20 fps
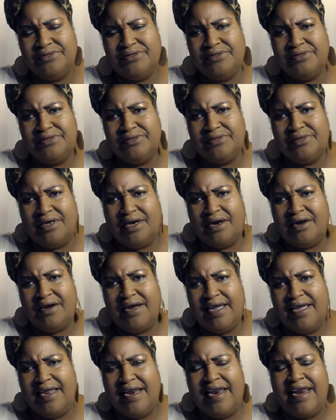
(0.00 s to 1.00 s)
All right,
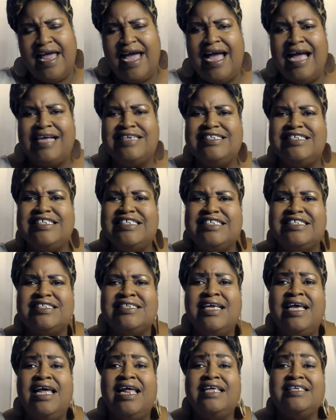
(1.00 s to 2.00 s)
and I just
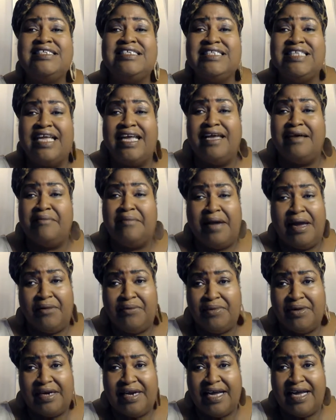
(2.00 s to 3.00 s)
stand by
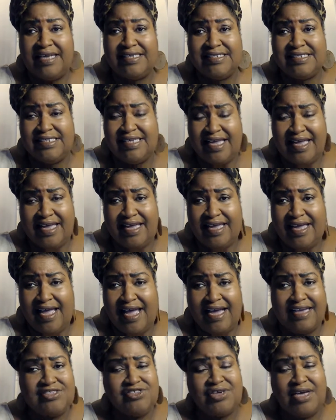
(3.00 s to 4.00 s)
what I say. I
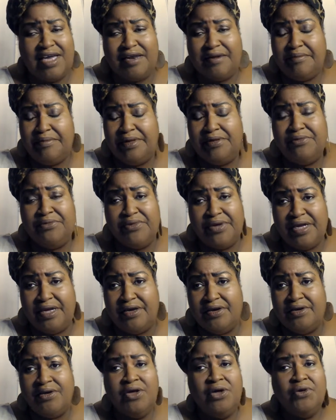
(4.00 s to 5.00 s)
try to be real
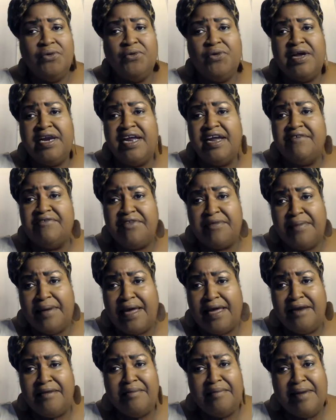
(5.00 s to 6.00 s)
with everybody,
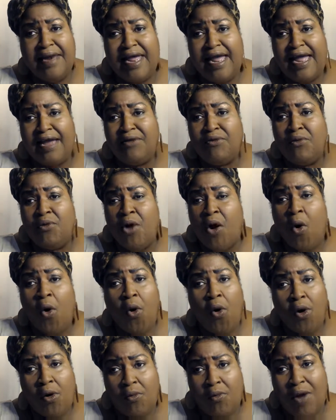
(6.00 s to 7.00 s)
black or
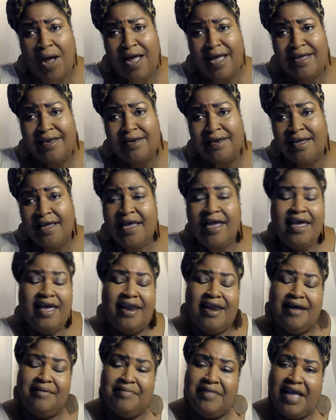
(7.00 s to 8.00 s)
white, and
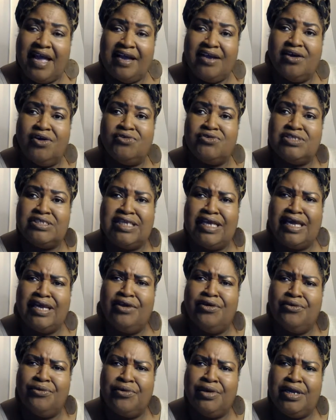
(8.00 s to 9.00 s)
I'm not gonna say
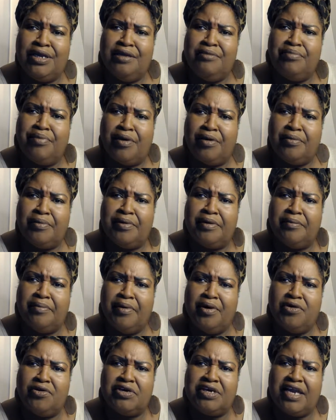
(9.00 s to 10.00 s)
green, purple, and
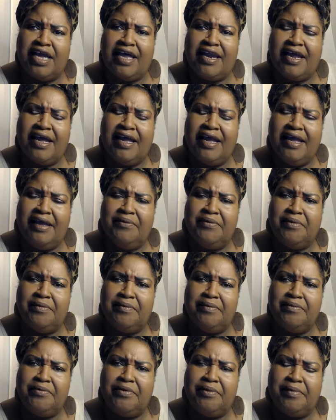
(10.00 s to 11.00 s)
polka dot. I hate
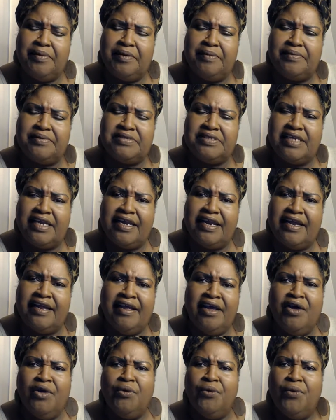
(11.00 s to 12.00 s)
when people say that.
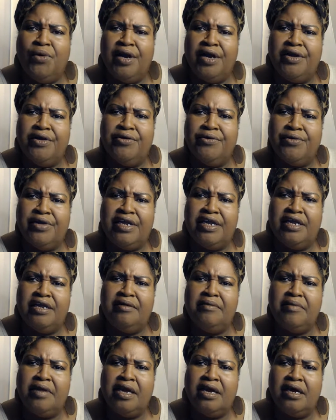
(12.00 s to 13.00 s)
What green,
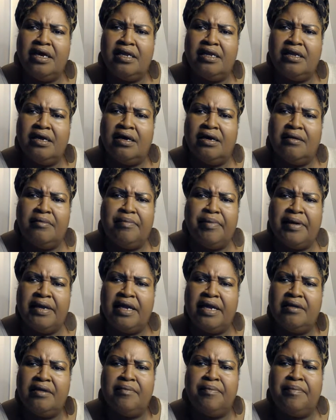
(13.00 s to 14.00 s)
color, pink,
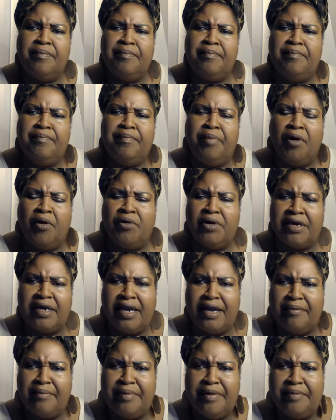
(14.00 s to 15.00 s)
polka dot
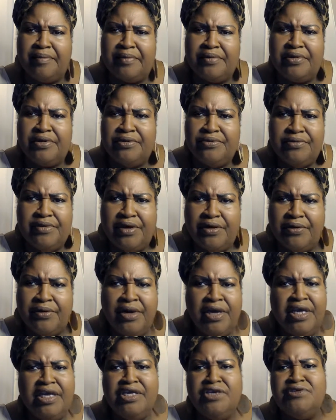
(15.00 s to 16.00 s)
people you know?
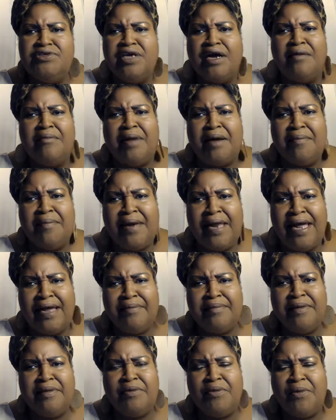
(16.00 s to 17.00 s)
You talking about black
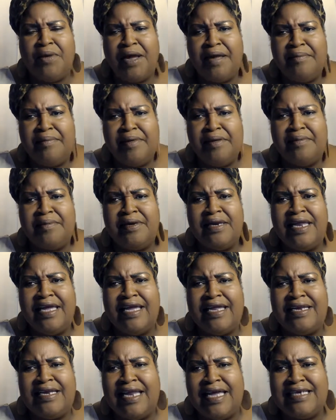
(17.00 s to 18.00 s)
people, white people,
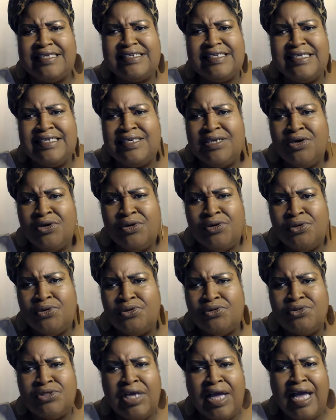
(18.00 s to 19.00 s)
Latinos,
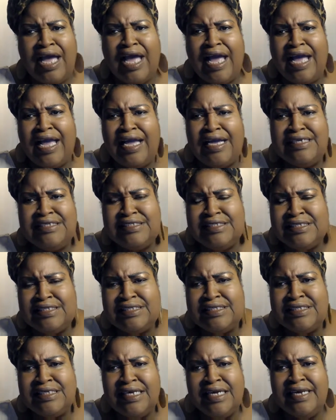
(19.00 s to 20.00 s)
Asians,
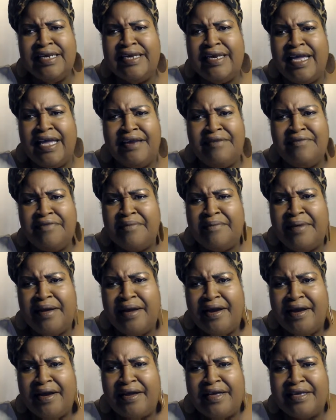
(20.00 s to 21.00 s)
Native
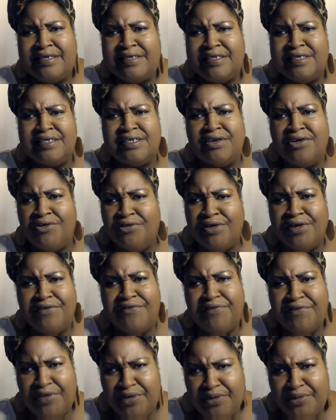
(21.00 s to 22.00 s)
Americans? It's only a
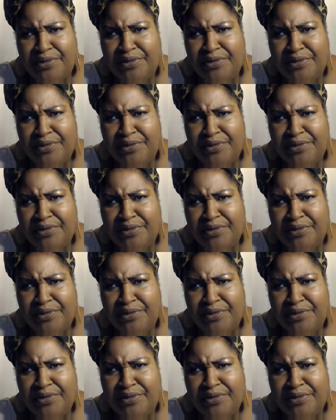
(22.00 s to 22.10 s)
few.